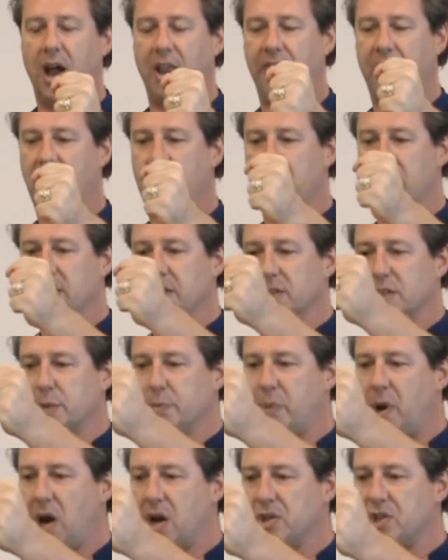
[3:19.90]
And that
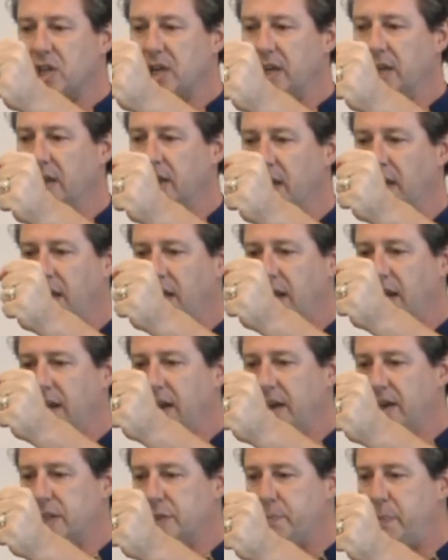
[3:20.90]
sparging
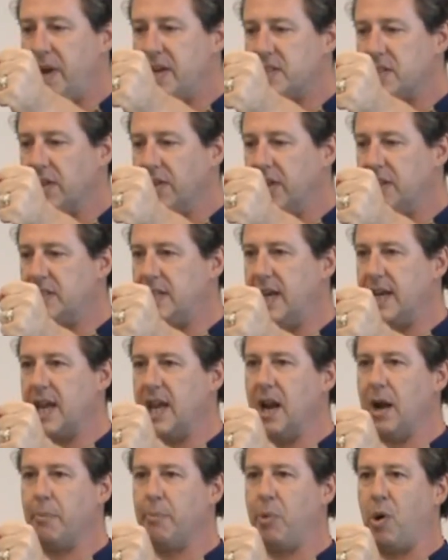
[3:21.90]
is basically
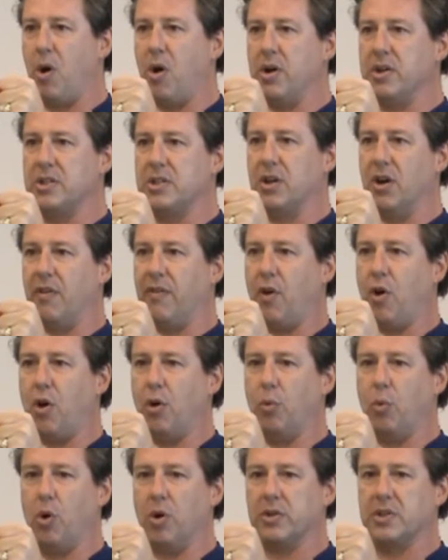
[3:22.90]
taking a pot of
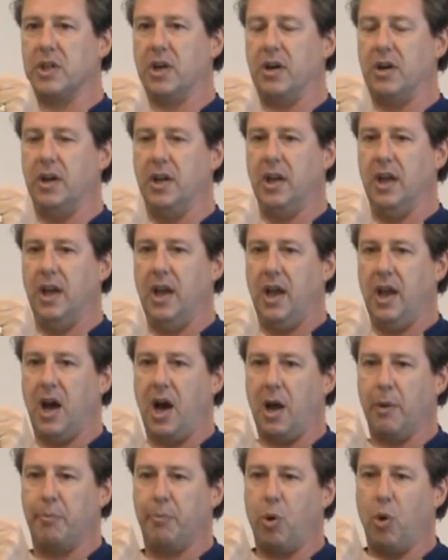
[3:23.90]
hot water
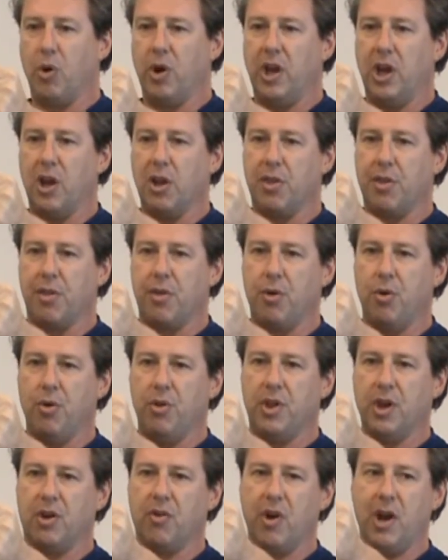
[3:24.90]
and pouring it
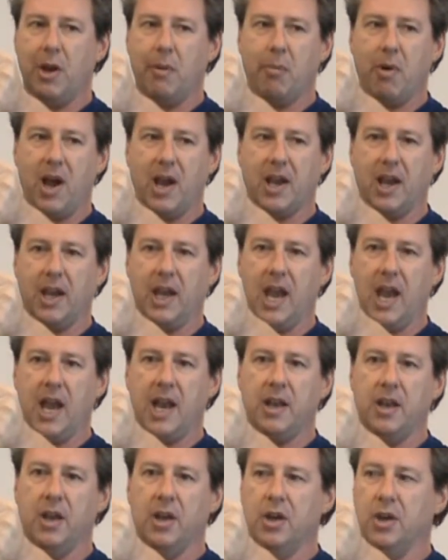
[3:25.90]
through the grain bag
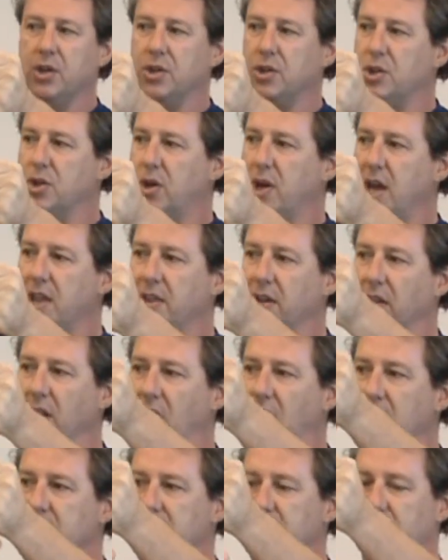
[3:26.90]
again to get the
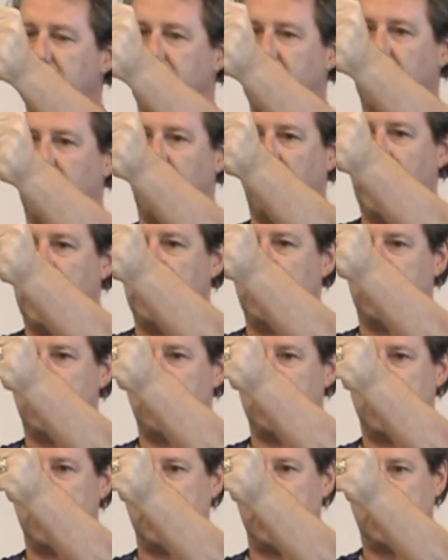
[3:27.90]
last of the grain
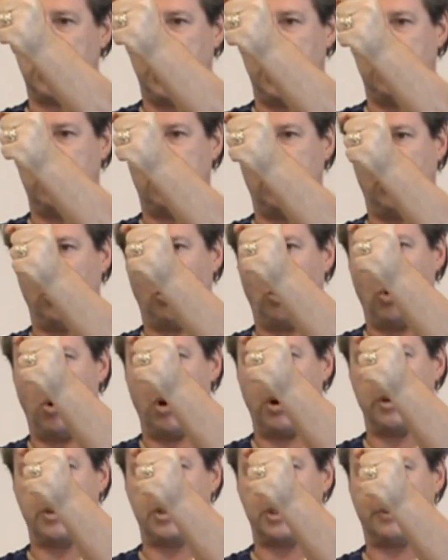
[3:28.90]
juices into the
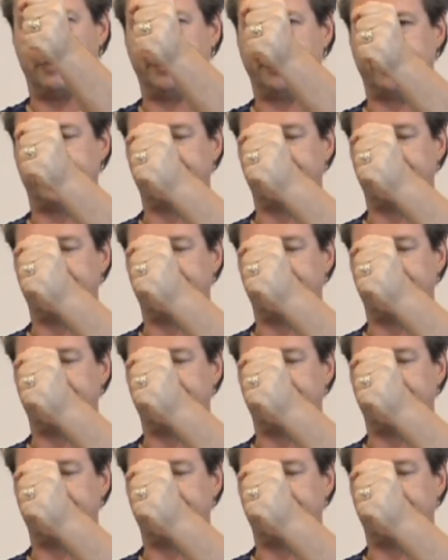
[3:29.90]
wort.